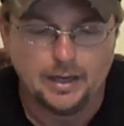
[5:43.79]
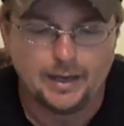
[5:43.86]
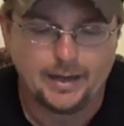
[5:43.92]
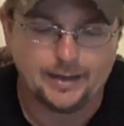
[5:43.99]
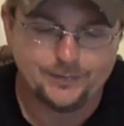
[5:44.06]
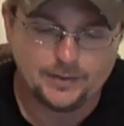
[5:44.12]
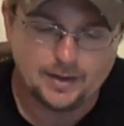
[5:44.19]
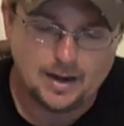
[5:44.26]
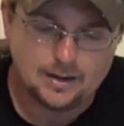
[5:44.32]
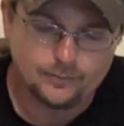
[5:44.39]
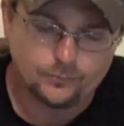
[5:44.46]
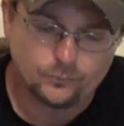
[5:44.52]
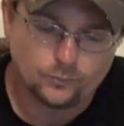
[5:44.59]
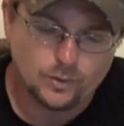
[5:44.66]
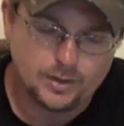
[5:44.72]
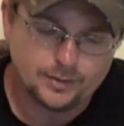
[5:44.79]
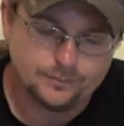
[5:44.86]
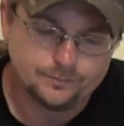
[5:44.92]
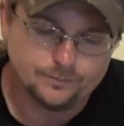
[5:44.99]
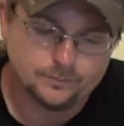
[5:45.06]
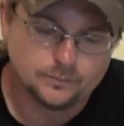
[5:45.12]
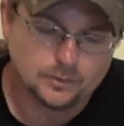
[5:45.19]
And they got
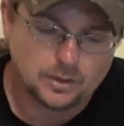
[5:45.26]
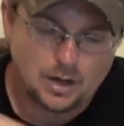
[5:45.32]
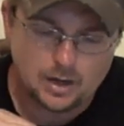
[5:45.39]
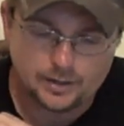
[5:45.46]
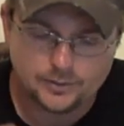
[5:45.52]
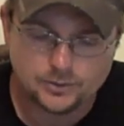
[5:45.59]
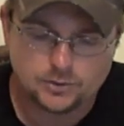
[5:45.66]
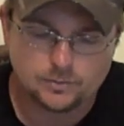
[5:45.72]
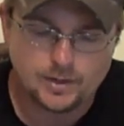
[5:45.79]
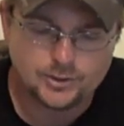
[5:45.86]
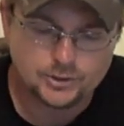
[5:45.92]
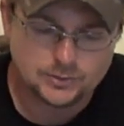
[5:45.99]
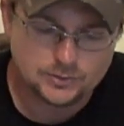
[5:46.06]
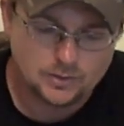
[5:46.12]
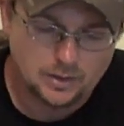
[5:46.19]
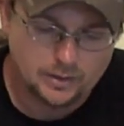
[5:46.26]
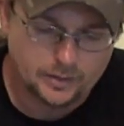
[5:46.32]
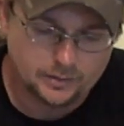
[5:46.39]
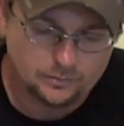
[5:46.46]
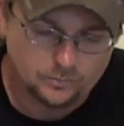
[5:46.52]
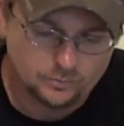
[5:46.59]
front cocking serrations on it,